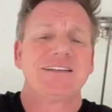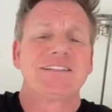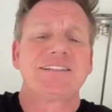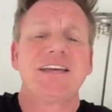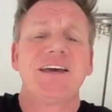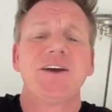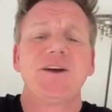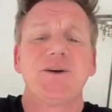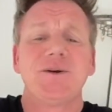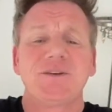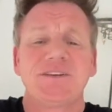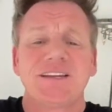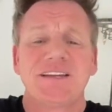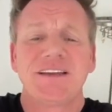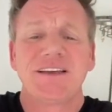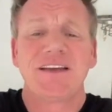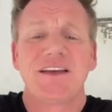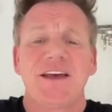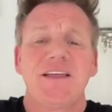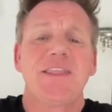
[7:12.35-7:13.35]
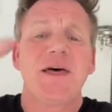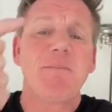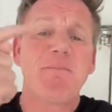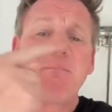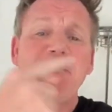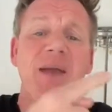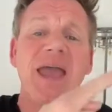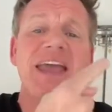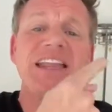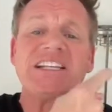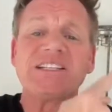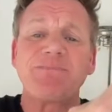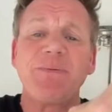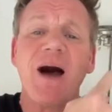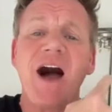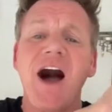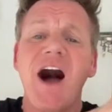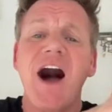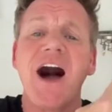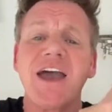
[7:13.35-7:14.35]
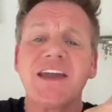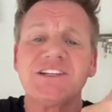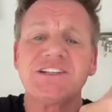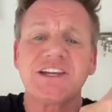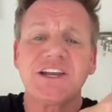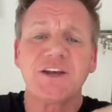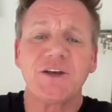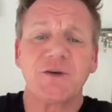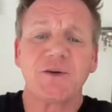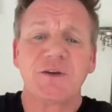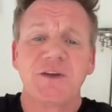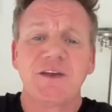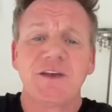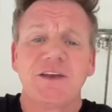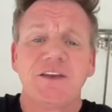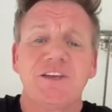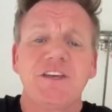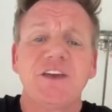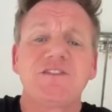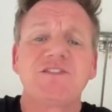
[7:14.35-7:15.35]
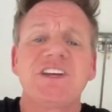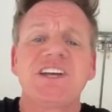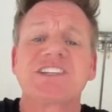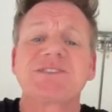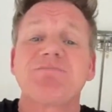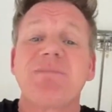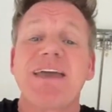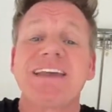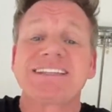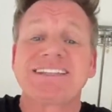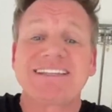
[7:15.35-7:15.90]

Dude, the bin's behind you! You've just missed